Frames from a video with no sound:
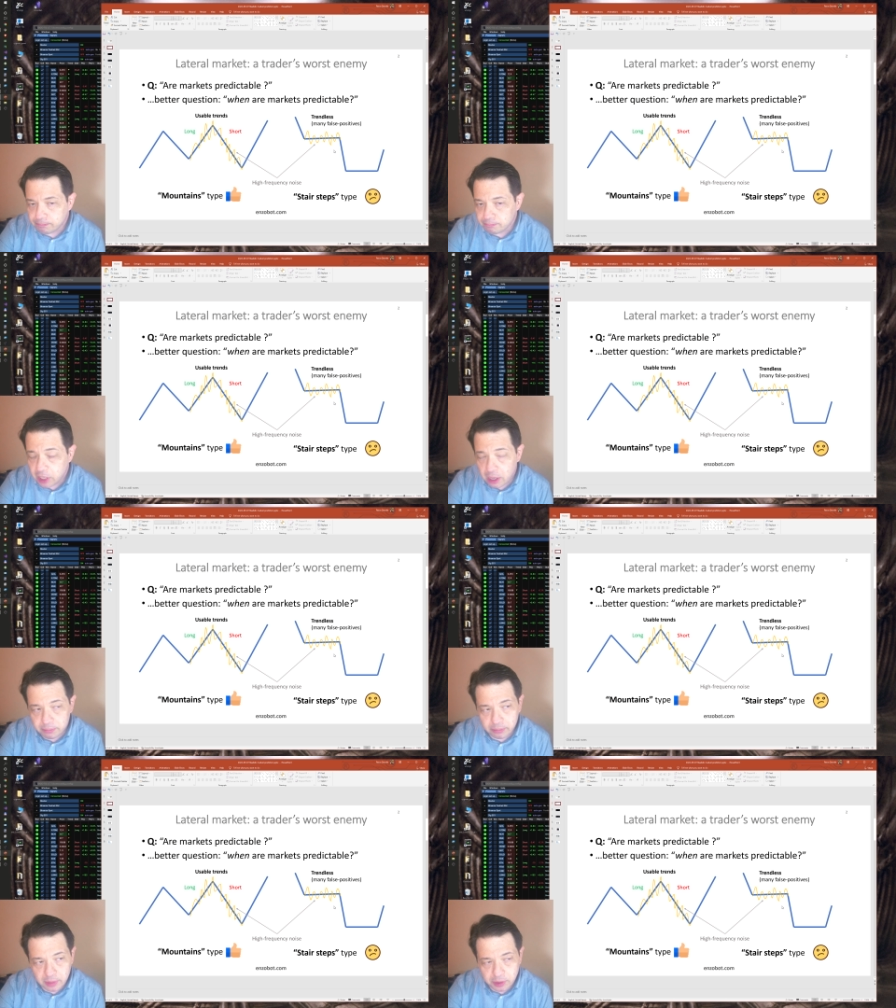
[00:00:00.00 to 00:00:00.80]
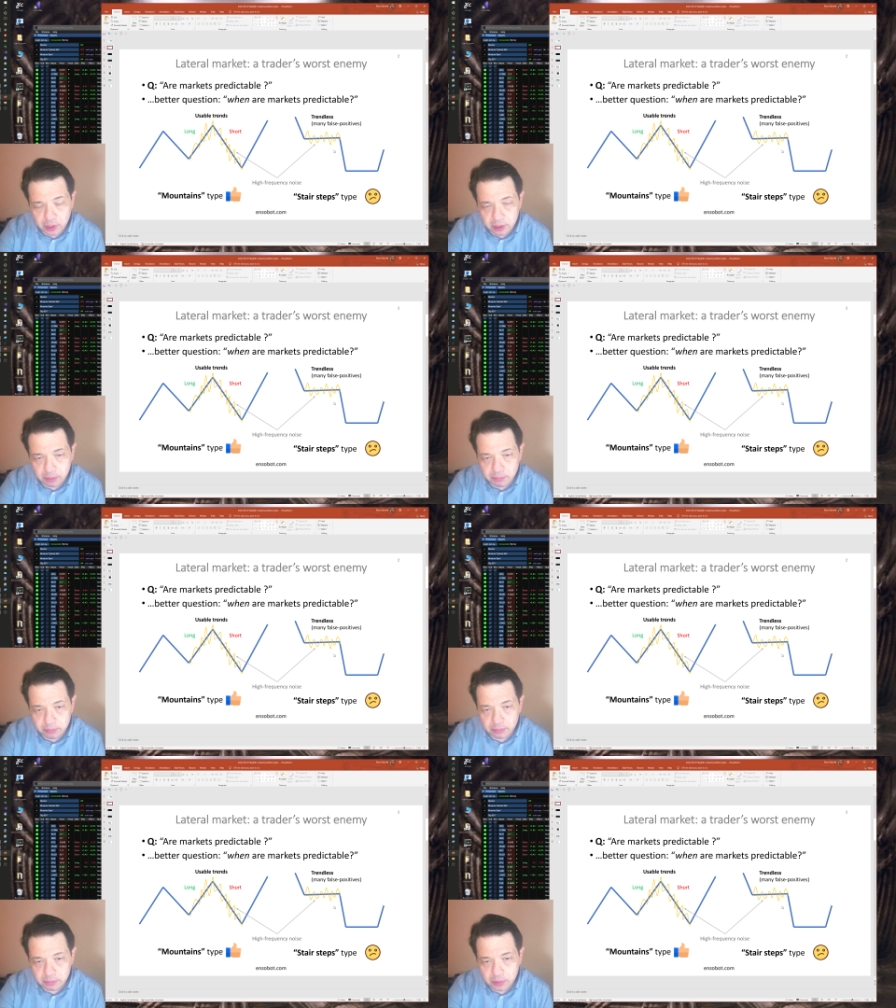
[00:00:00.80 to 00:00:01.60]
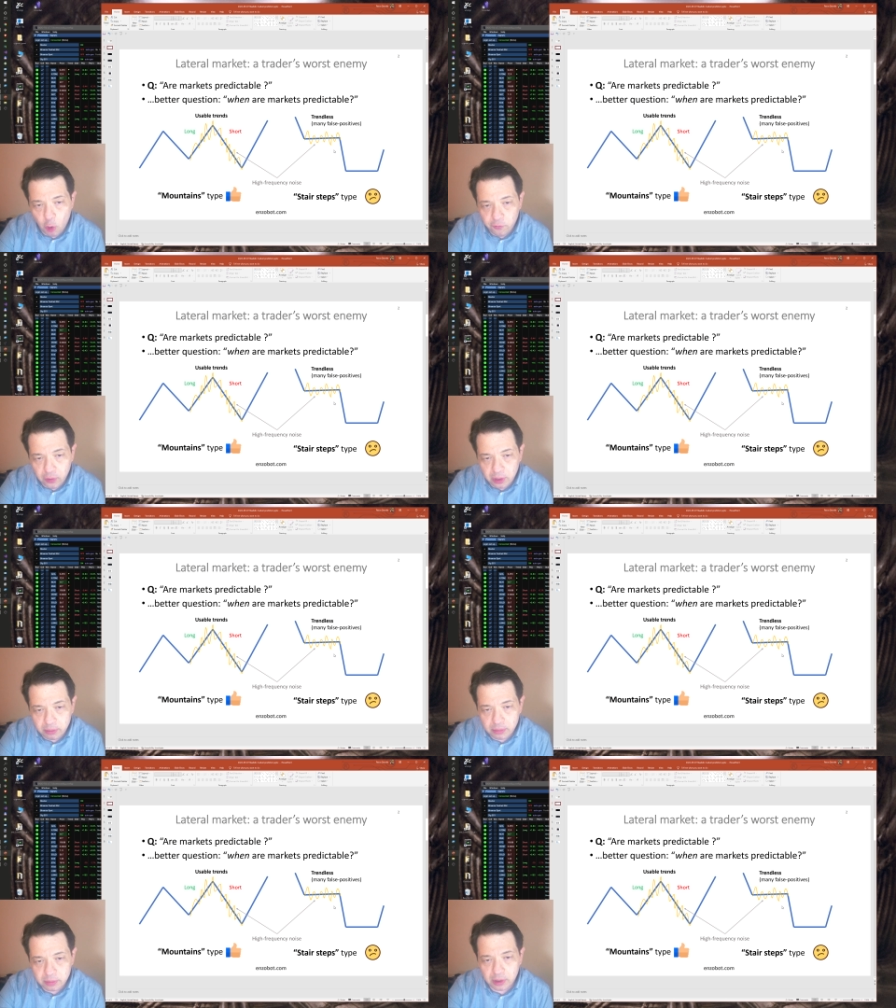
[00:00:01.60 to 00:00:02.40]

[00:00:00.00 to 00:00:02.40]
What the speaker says: yeah, I think hopefully